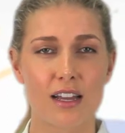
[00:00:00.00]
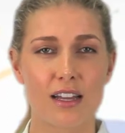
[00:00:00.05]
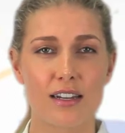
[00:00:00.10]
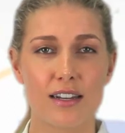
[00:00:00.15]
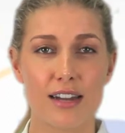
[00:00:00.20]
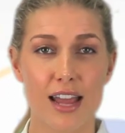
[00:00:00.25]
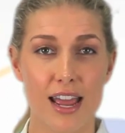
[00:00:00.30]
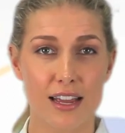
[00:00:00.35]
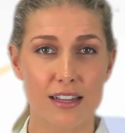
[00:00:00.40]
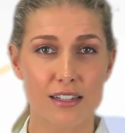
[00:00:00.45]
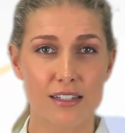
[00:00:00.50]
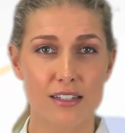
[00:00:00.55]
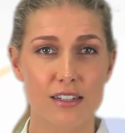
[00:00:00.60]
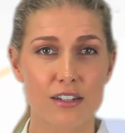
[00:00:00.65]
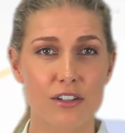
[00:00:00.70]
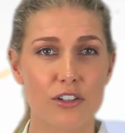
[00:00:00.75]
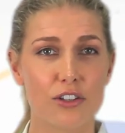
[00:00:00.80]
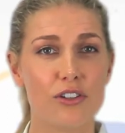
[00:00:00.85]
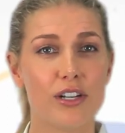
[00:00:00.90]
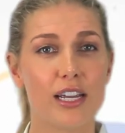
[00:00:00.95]

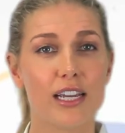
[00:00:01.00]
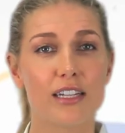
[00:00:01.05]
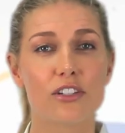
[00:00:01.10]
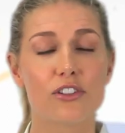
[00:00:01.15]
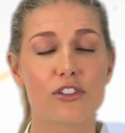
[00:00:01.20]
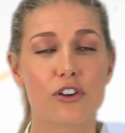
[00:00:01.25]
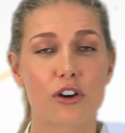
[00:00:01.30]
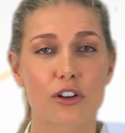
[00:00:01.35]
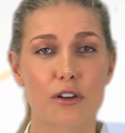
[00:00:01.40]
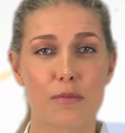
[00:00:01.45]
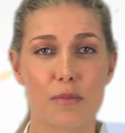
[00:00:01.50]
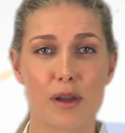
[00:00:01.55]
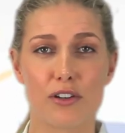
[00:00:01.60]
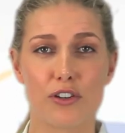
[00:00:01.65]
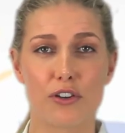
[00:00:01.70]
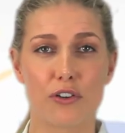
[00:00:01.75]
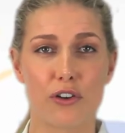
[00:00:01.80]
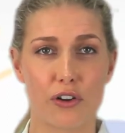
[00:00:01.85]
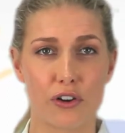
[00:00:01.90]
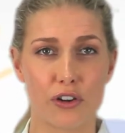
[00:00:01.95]
Next, you need to document
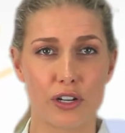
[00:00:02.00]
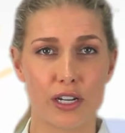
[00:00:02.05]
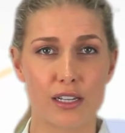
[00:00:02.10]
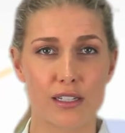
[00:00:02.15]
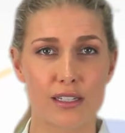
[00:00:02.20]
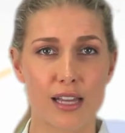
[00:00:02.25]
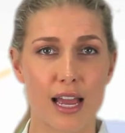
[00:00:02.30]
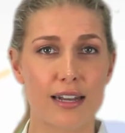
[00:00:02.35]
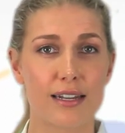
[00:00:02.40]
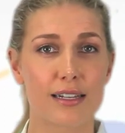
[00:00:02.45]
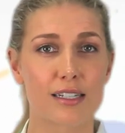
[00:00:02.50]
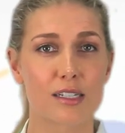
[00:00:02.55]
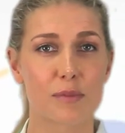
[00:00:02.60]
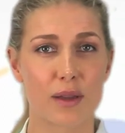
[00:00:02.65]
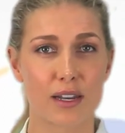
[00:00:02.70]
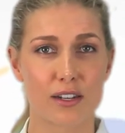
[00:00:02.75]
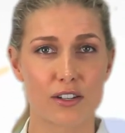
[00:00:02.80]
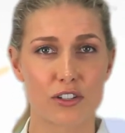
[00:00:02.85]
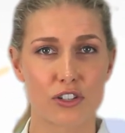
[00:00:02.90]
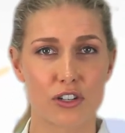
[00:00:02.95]
your earnings and
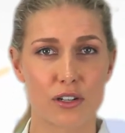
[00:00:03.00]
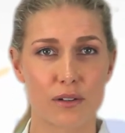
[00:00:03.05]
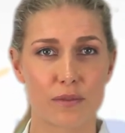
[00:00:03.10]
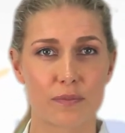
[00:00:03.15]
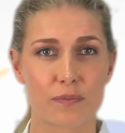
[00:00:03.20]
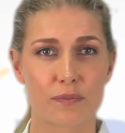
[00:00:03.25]
expenditure.